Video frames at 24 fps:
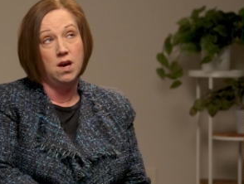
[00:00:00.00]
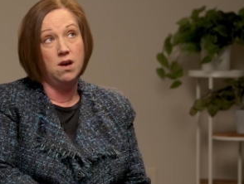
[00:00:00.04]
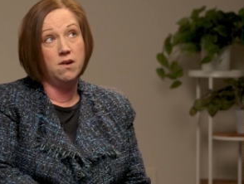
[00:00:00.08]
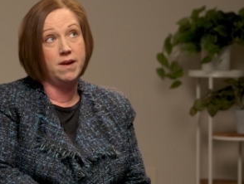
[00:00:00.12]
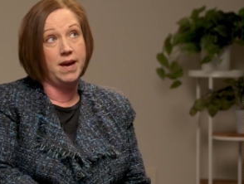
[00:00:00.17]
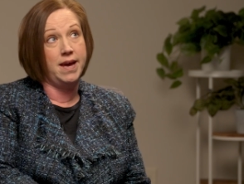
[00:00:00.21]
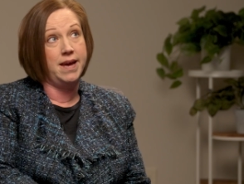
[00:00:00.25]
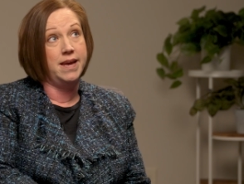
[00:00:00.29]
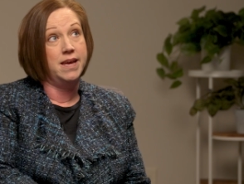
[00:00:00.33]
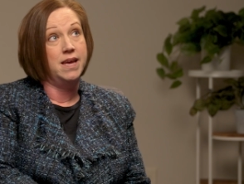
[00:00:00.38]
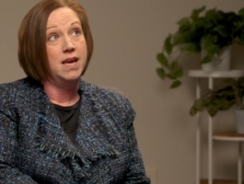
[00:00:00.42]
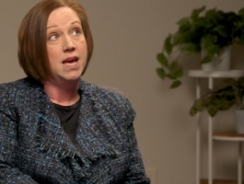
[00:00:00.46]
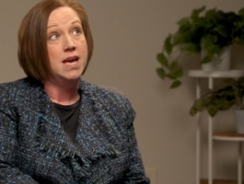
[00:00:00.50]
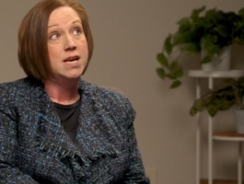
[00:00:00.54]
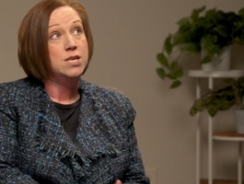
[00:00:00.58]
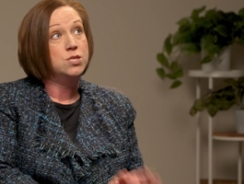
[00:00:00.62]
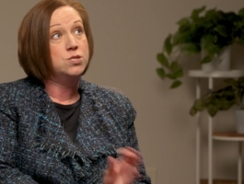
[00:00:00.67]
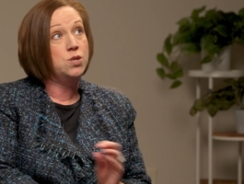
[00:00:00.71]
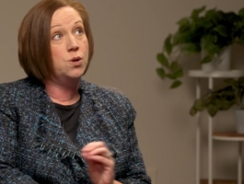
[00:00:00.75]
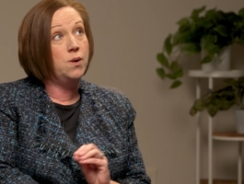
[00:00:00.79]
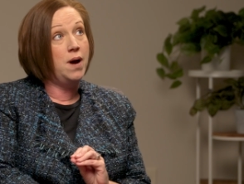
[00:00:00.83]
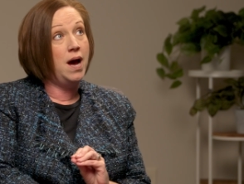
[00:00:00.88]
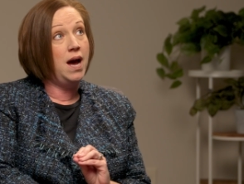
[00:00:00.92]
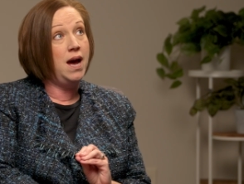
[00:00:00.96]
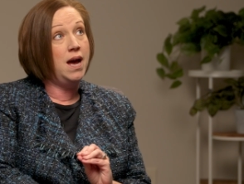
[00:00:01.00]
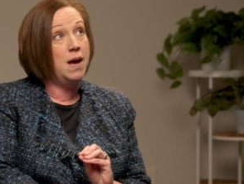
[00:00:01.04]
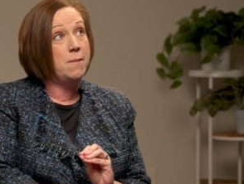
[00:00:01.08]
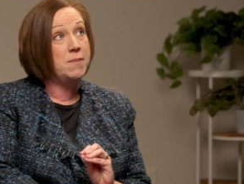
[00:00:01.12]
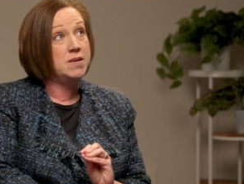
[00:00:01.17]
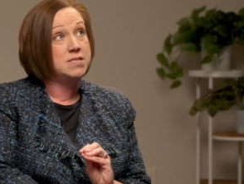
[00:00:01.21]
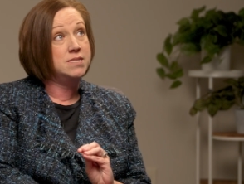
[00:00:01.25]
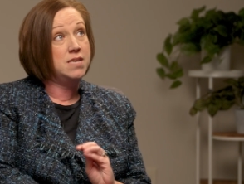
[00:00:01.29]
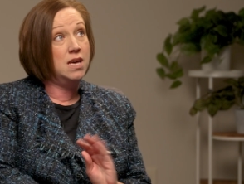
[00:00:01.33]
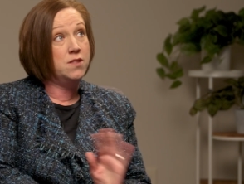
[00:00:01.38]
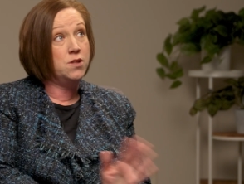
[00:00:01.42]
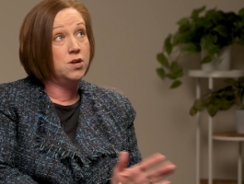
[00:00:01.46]
Okay, so I'm
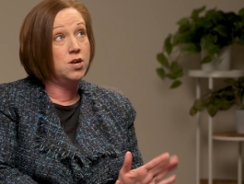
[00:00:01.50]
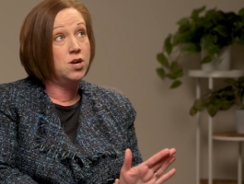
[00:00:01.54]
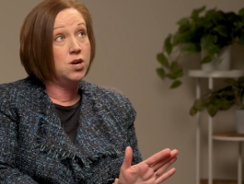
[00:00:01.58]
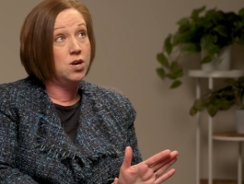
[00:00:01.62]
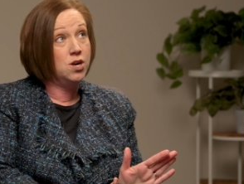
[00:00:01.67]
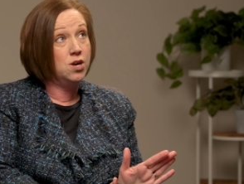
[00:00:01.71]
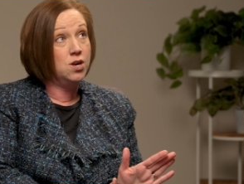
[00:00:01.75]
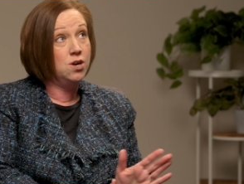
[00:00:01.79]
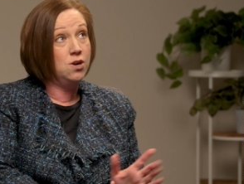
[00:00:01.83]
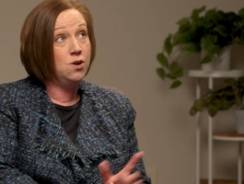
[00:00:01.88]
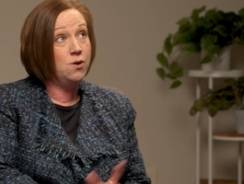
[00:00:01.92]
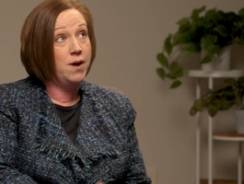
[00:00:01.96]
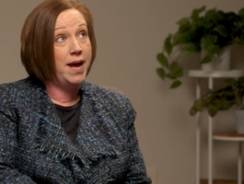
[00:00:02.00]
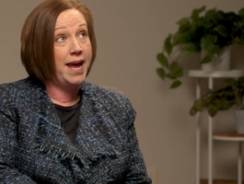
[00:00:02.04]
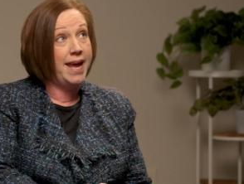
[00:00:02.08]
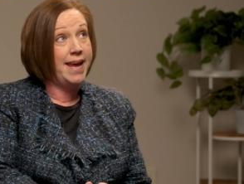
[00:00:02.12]
a Southern girl